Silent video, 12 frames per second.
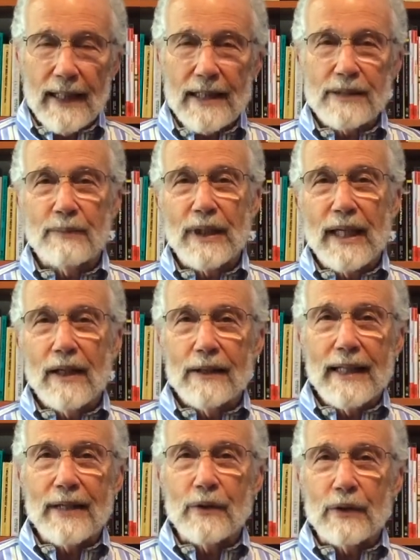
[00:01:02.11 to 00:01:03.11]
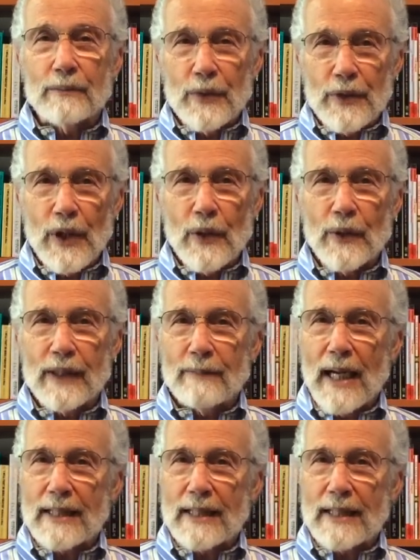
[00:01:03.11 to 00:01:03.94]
as Miguel de Unamuno and